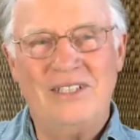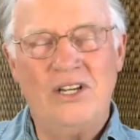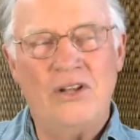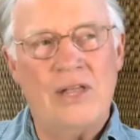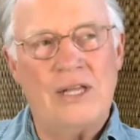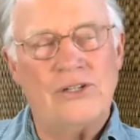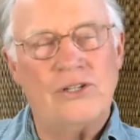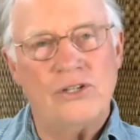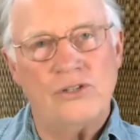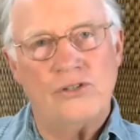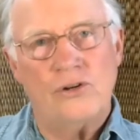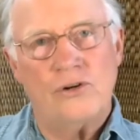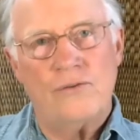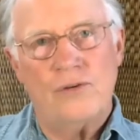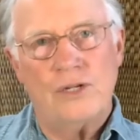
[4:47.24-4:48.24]
that's just
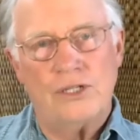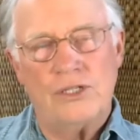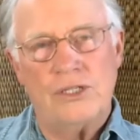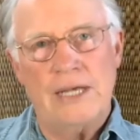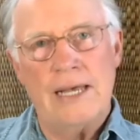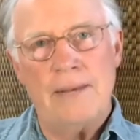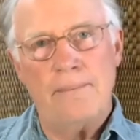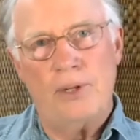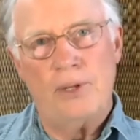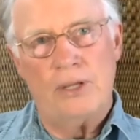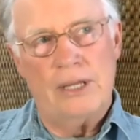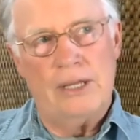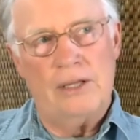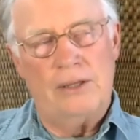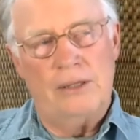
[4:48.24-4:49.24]
sort of a
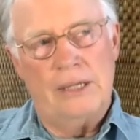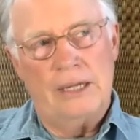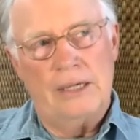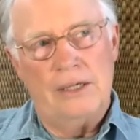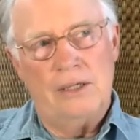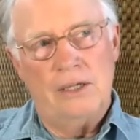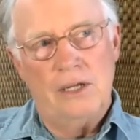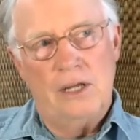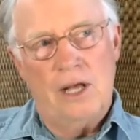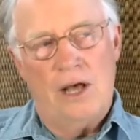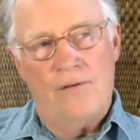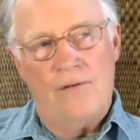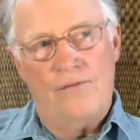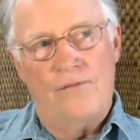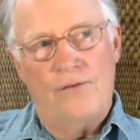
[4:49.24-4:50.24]
sample that
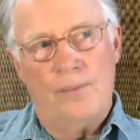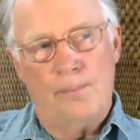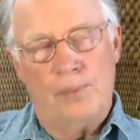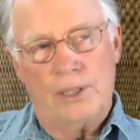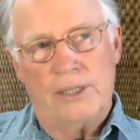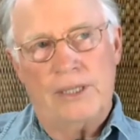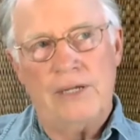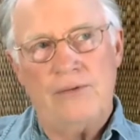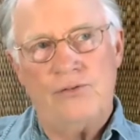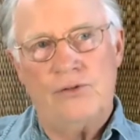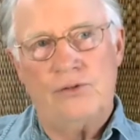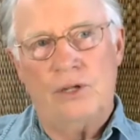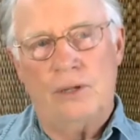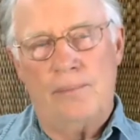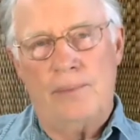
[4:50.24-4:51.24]
of
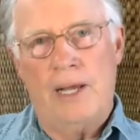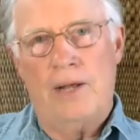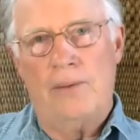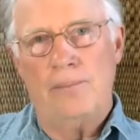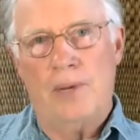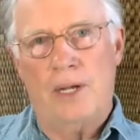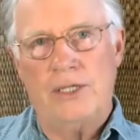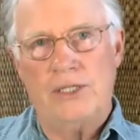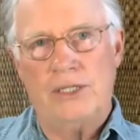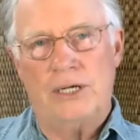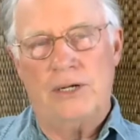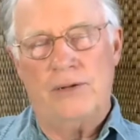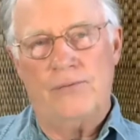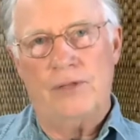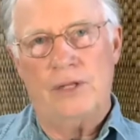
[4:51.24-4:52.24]
beliefs about
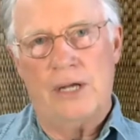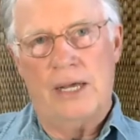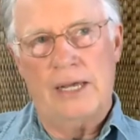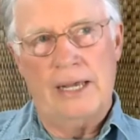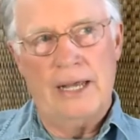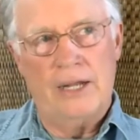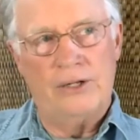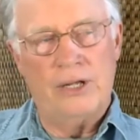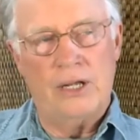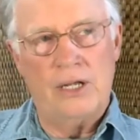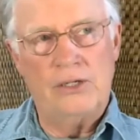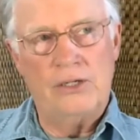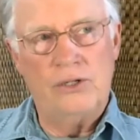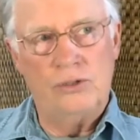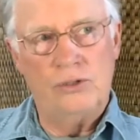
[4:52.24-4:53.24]
myself that I held
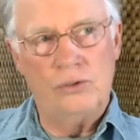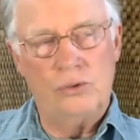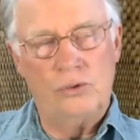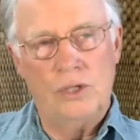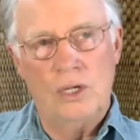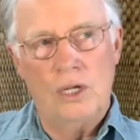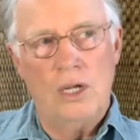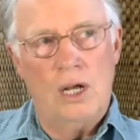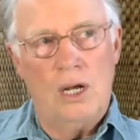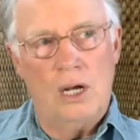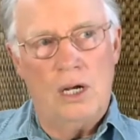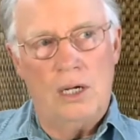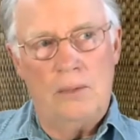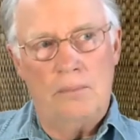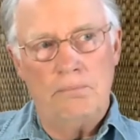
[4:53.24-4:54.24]
on to
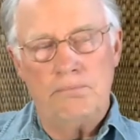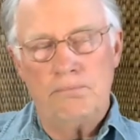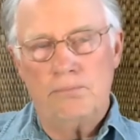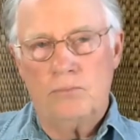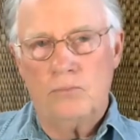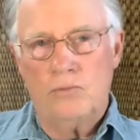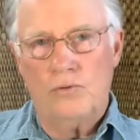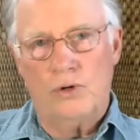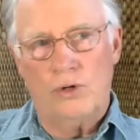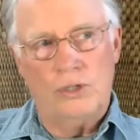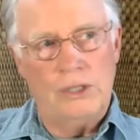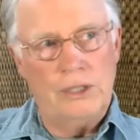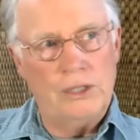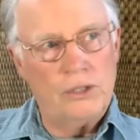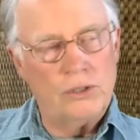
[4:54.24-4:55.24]
for
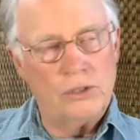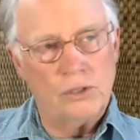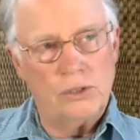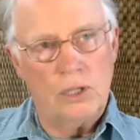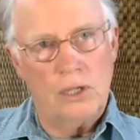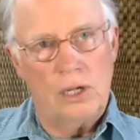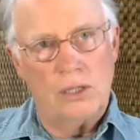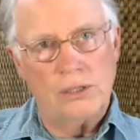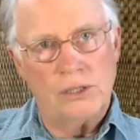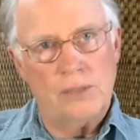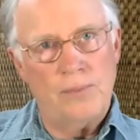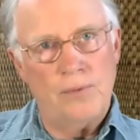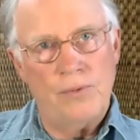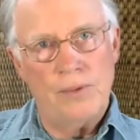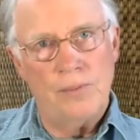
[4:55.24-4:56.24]
years.
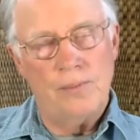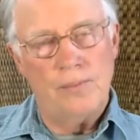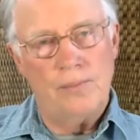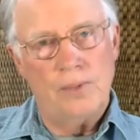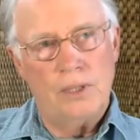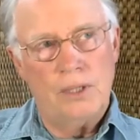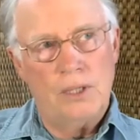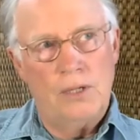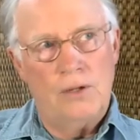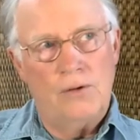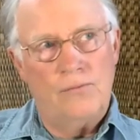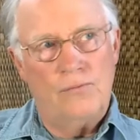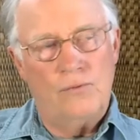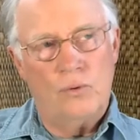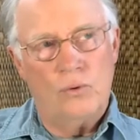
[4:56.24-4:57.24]
Some of them
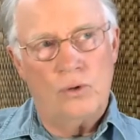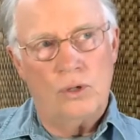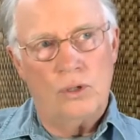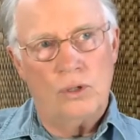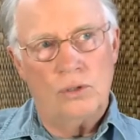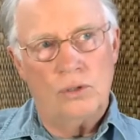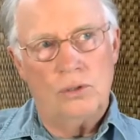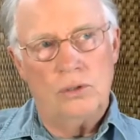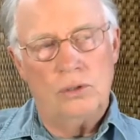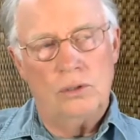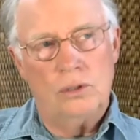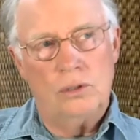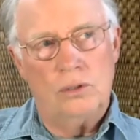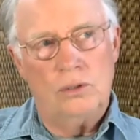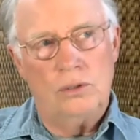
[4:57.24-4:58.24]
for
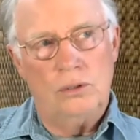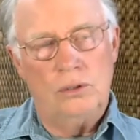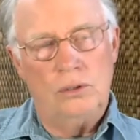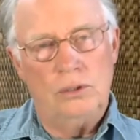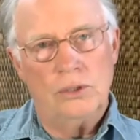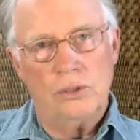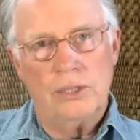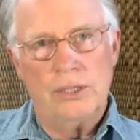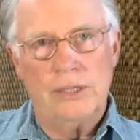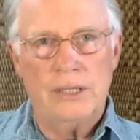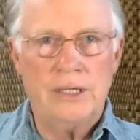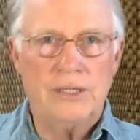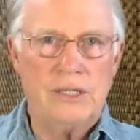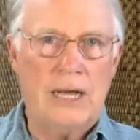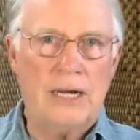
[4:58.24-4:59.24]
nearly
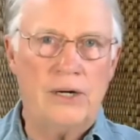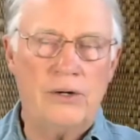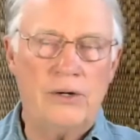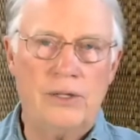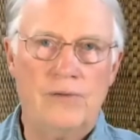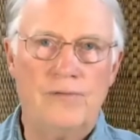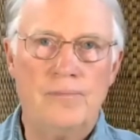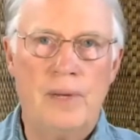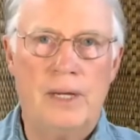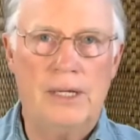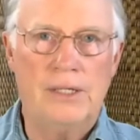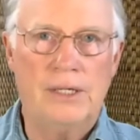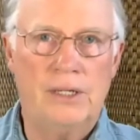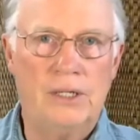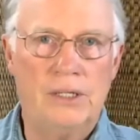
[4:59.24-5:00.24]
the entirety of my
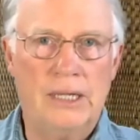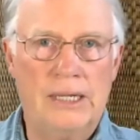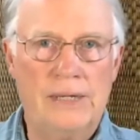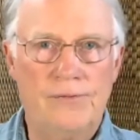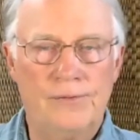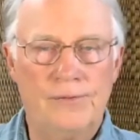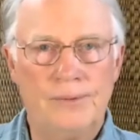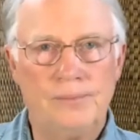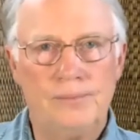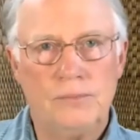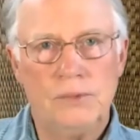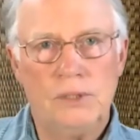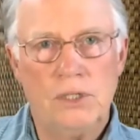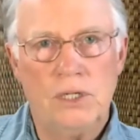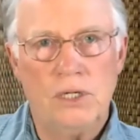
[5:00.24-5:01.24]
adult life.
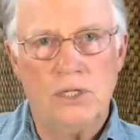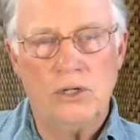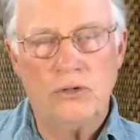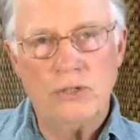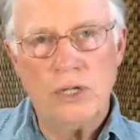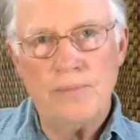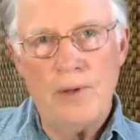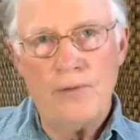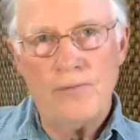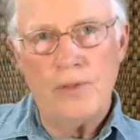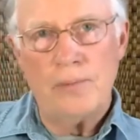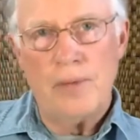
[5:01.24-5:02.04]
So some of